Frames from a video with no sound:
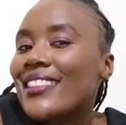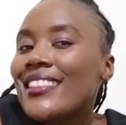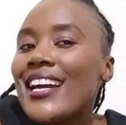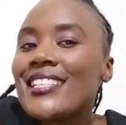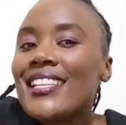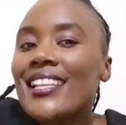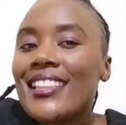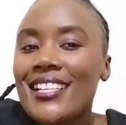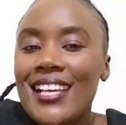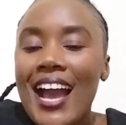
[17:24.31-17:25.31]
that's
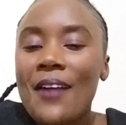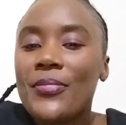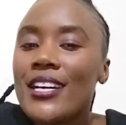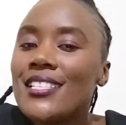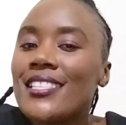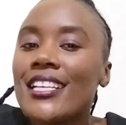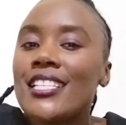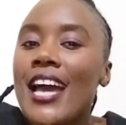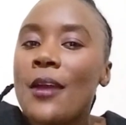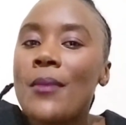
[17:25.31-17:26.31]
the
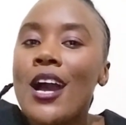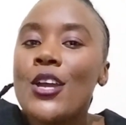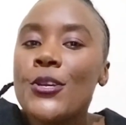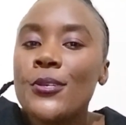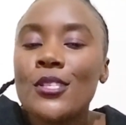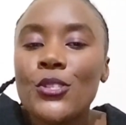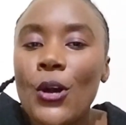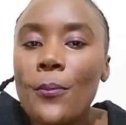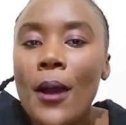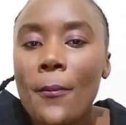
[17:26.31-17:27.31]
time you
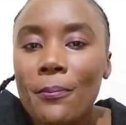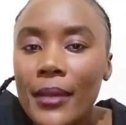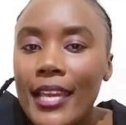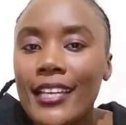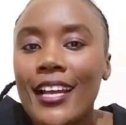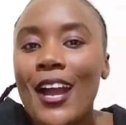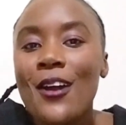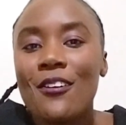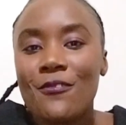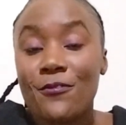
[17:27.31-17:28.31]
stop paying
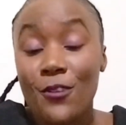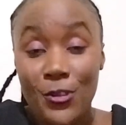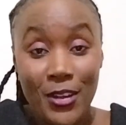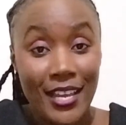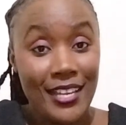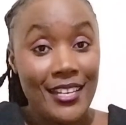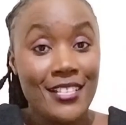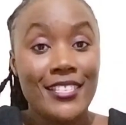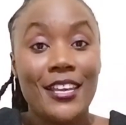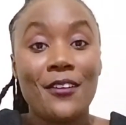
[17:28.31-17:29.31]
for your
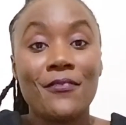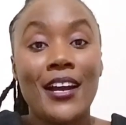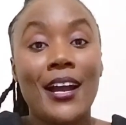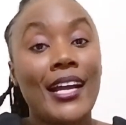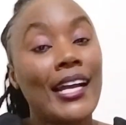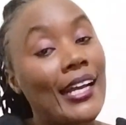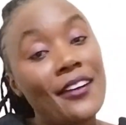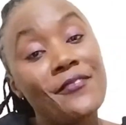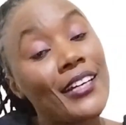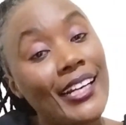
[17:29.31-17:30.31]
NHF
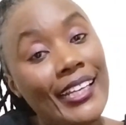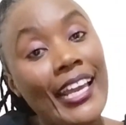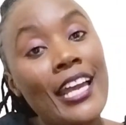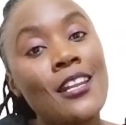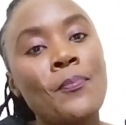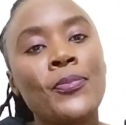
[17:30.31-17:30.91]
cover again.